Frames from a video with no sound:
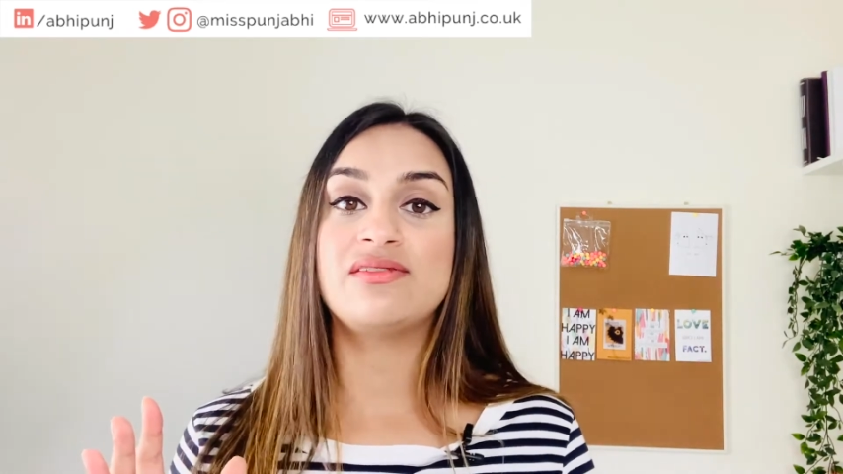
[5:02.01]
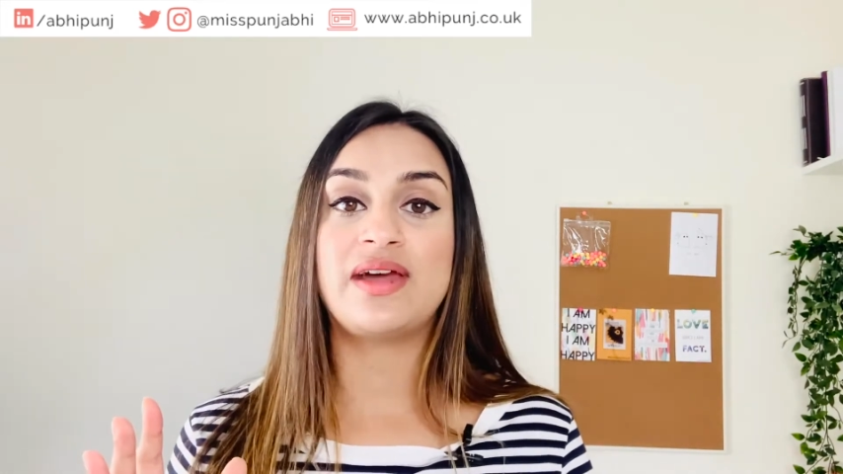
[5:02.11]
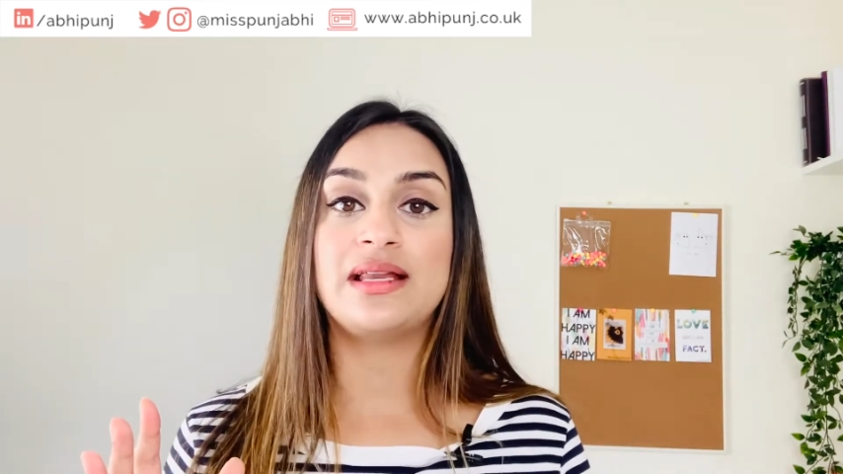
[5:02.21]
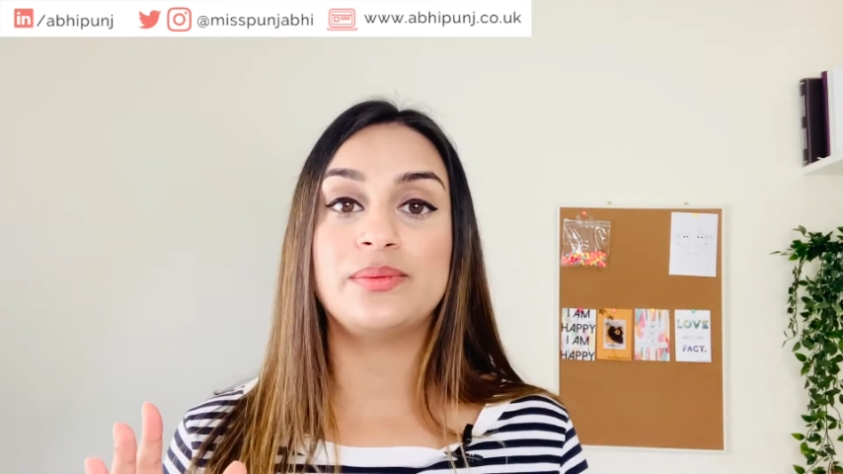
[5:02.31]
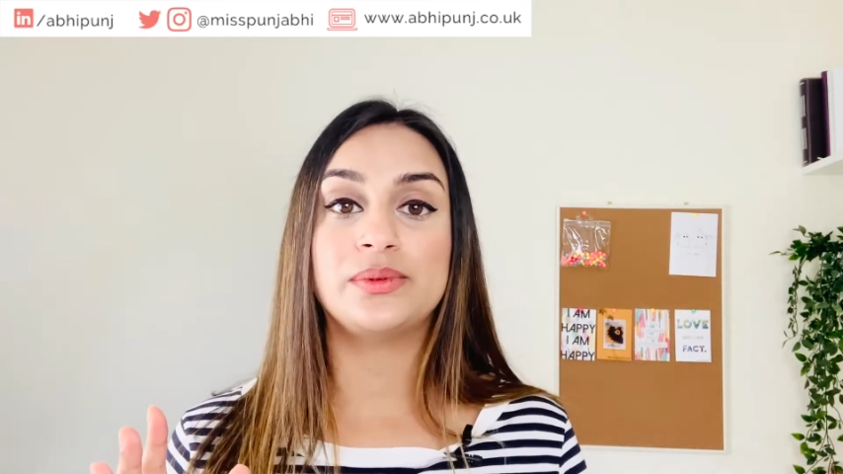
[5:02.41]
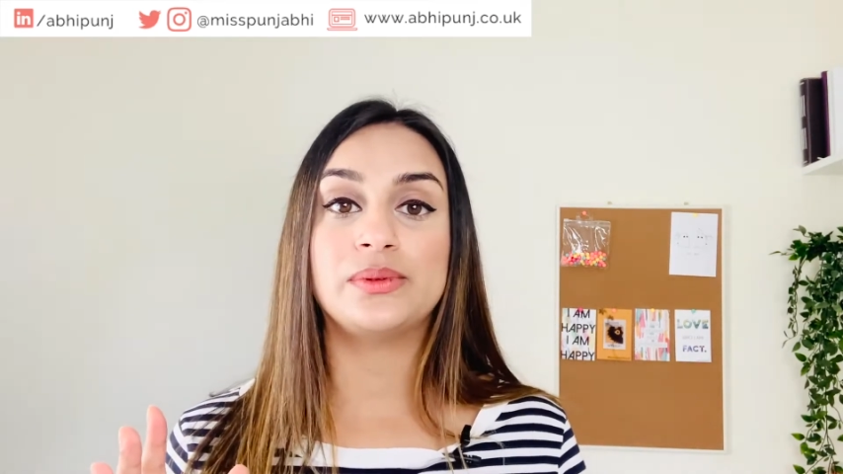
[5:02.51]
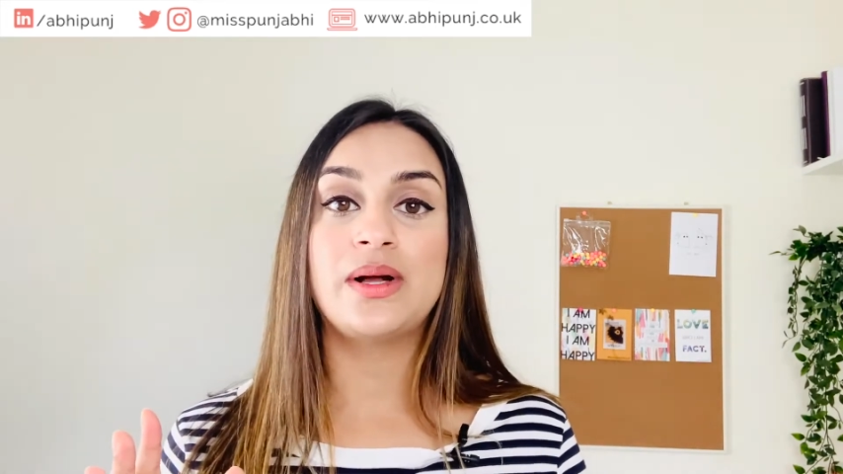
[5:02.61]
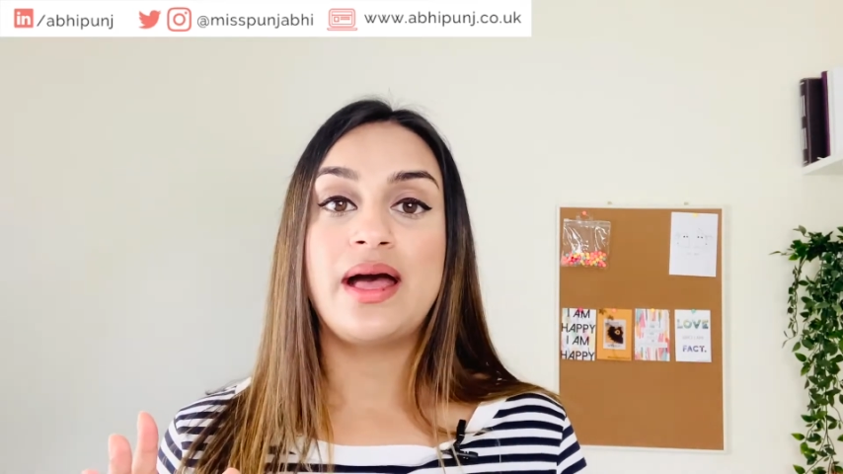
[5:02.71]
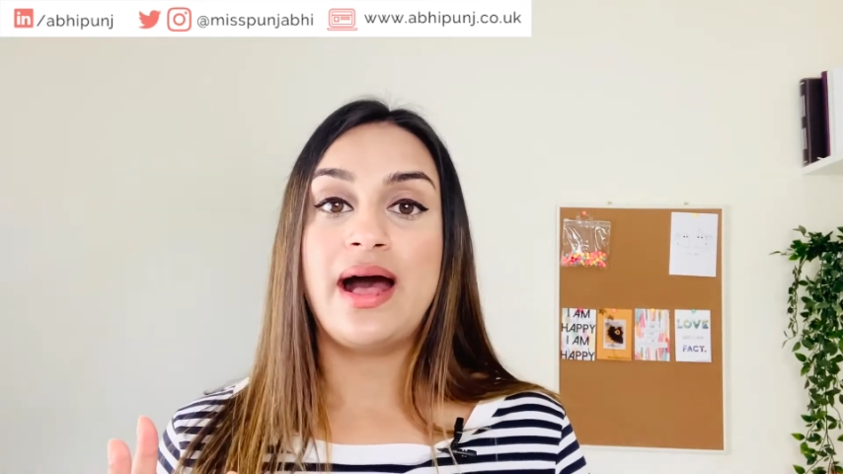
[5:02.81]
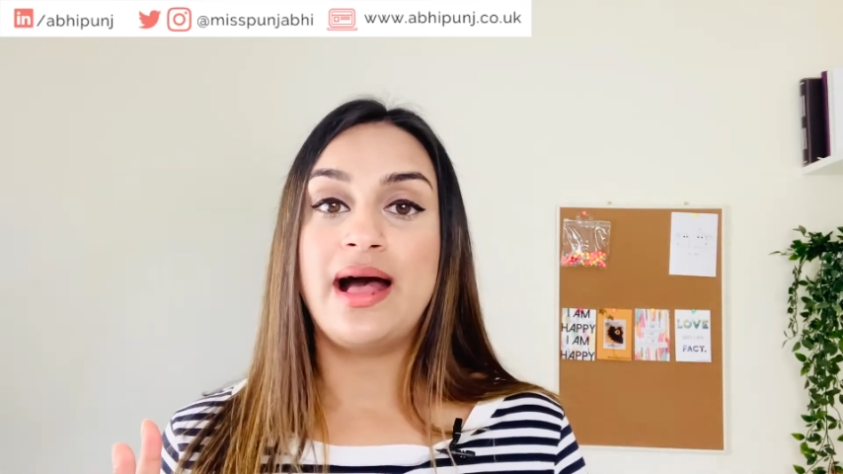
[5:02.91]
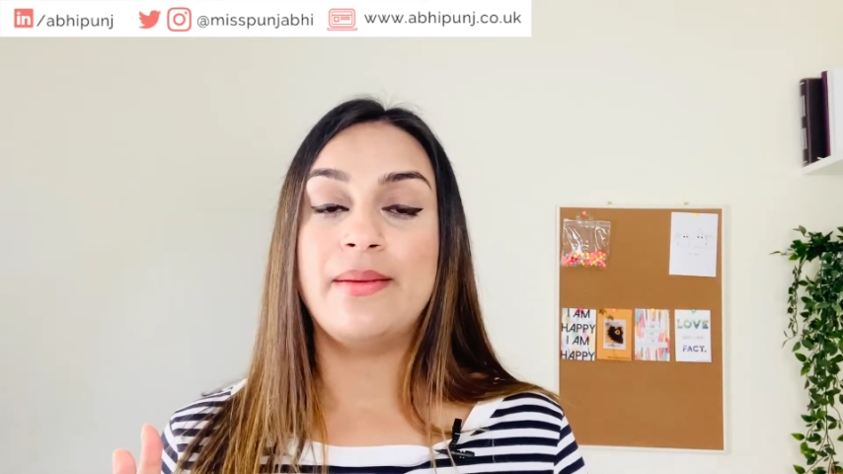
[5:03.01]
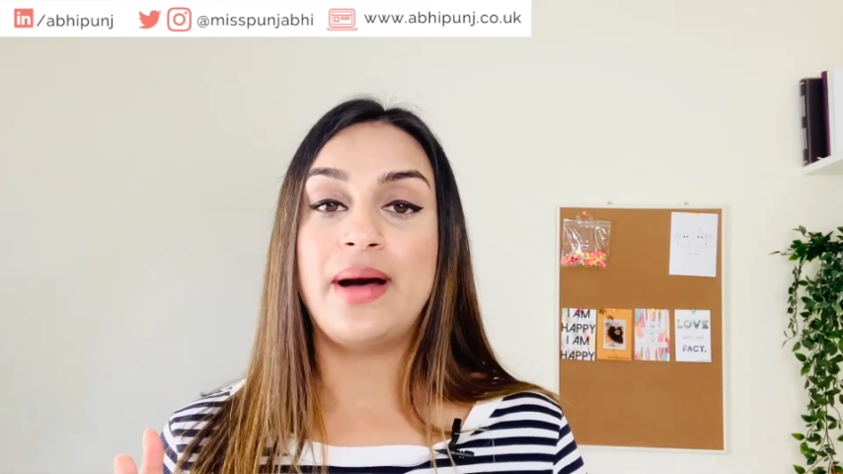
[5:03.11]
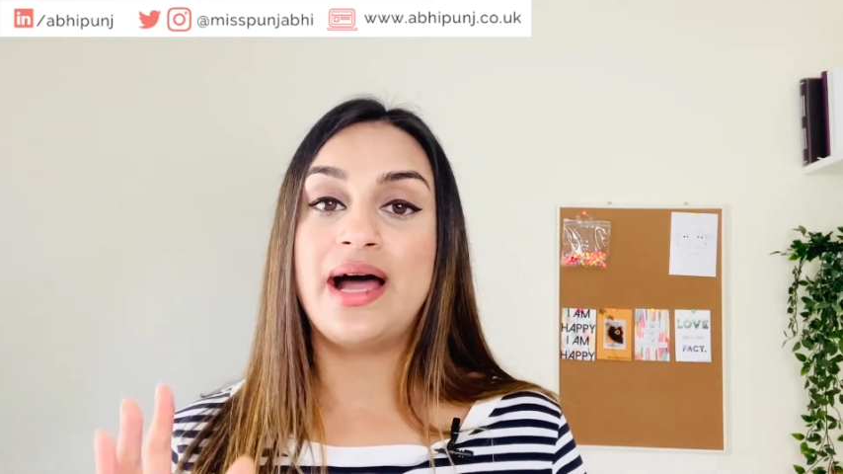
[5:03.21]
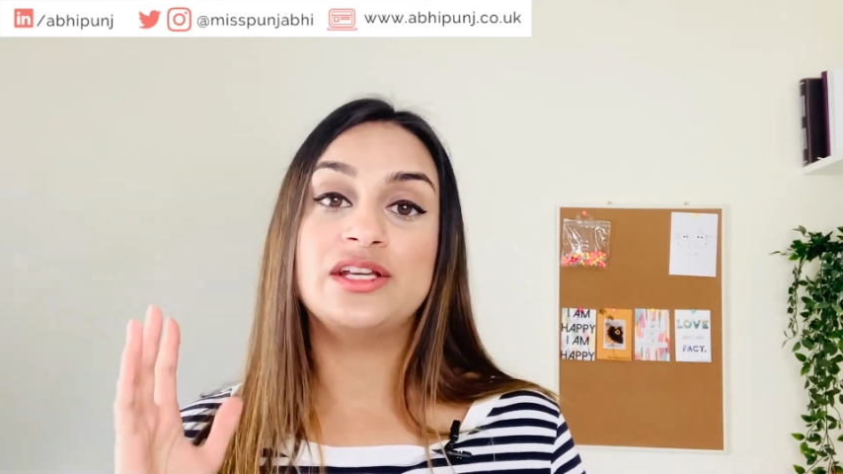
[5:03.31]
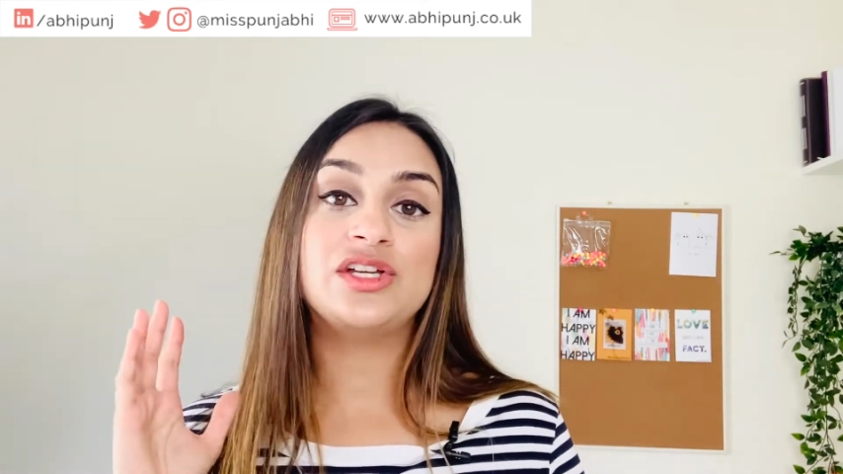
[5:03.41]
available,
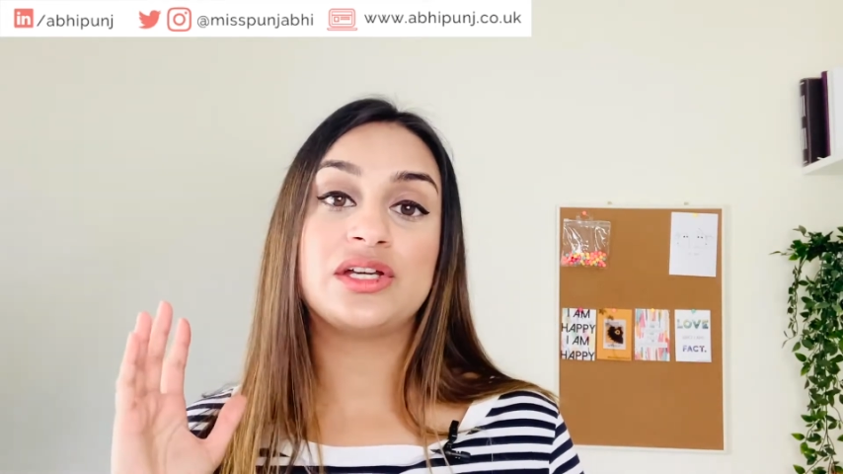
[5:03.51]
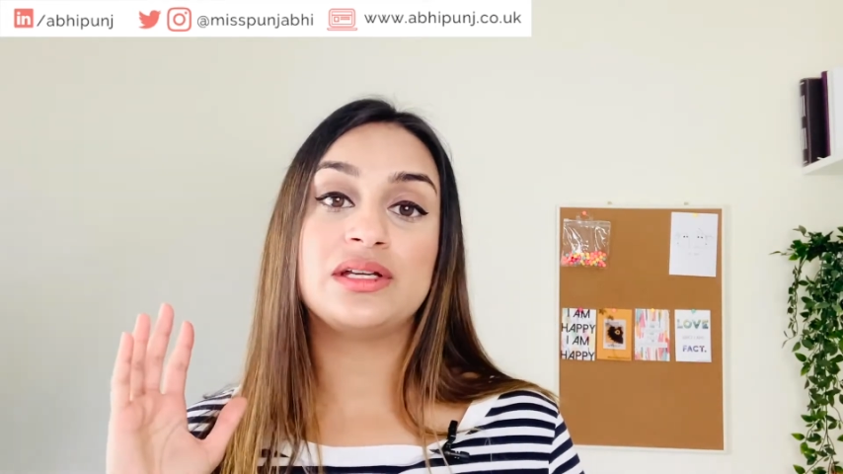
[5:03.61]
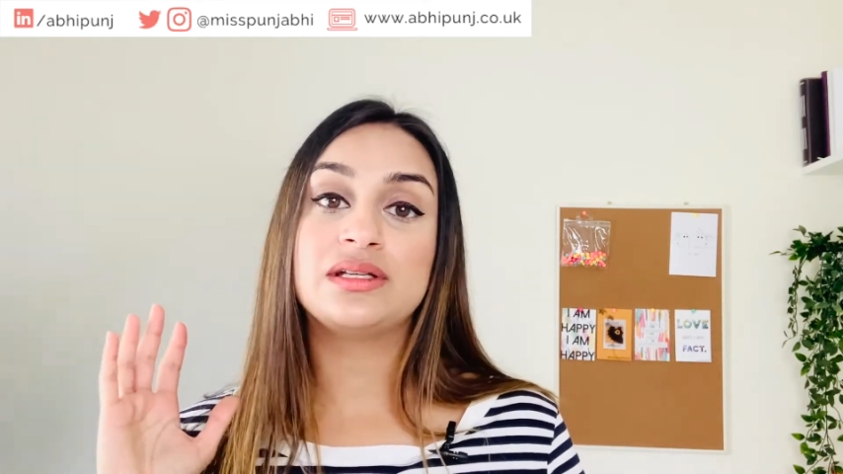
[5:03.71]
and you can